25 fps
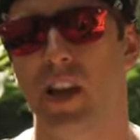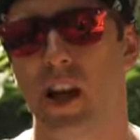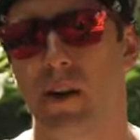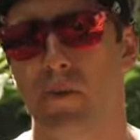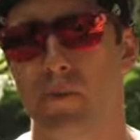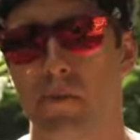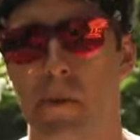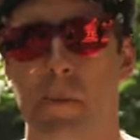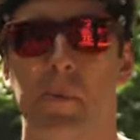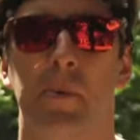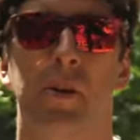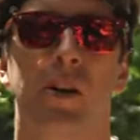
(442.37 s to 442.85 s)
I
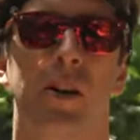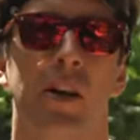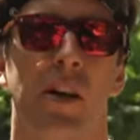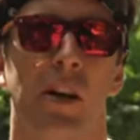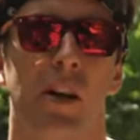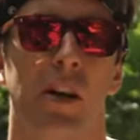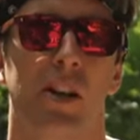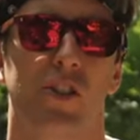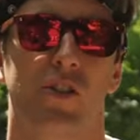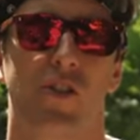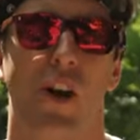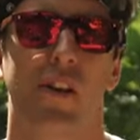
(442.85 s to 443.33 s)
remember
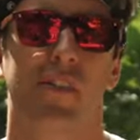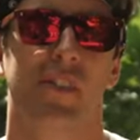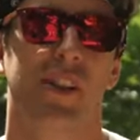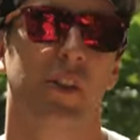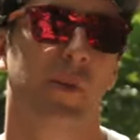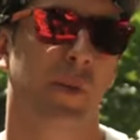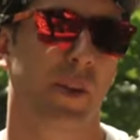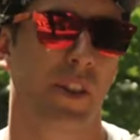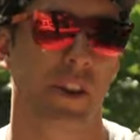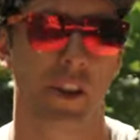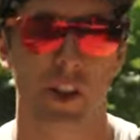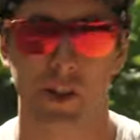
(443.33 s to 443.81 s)

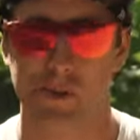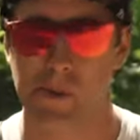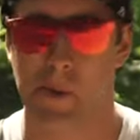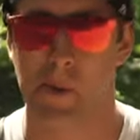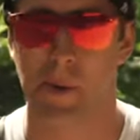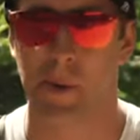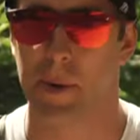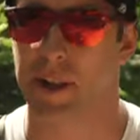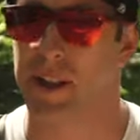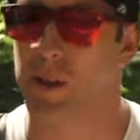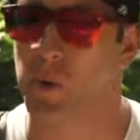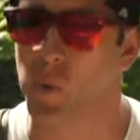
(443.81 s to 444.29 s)
traveling with the
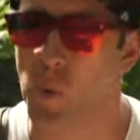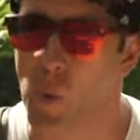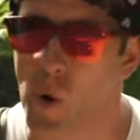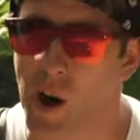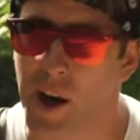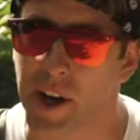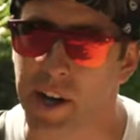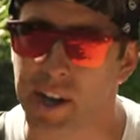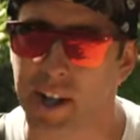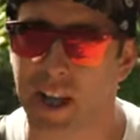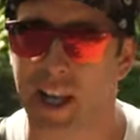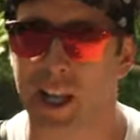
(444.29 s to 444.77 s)
Osmo Mobile
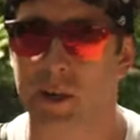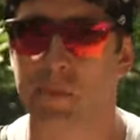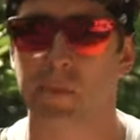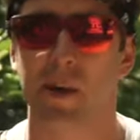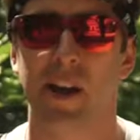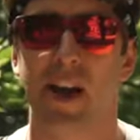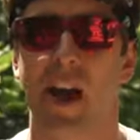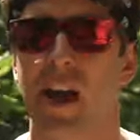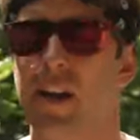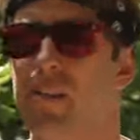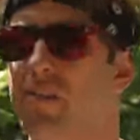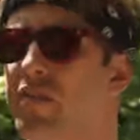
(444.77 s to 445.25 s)
1 and
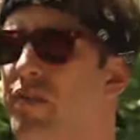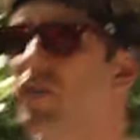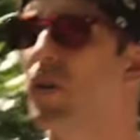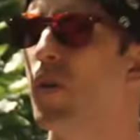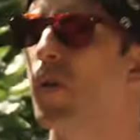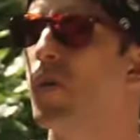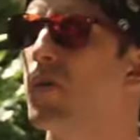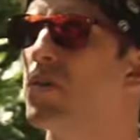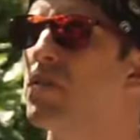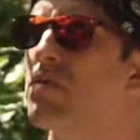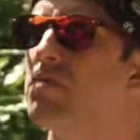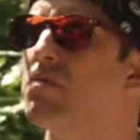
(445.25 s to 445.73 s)
my
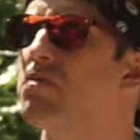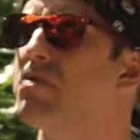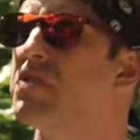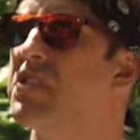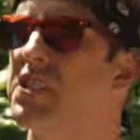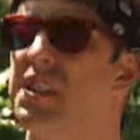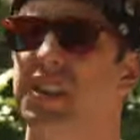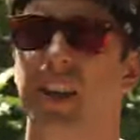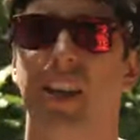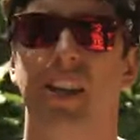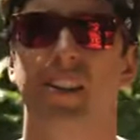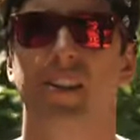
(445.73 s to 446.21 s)
iPhone
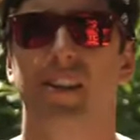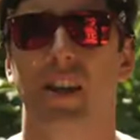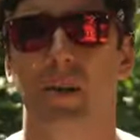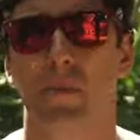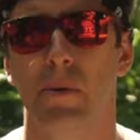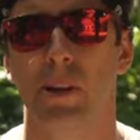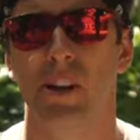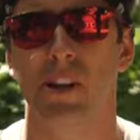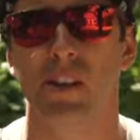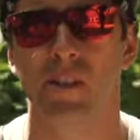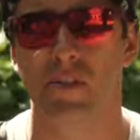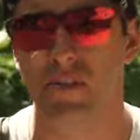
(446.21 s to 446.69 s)
6, I
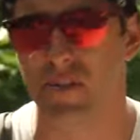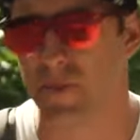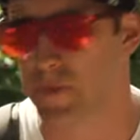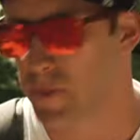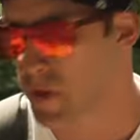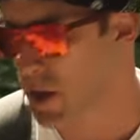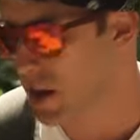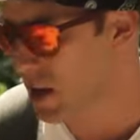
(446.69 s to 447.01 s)
believe,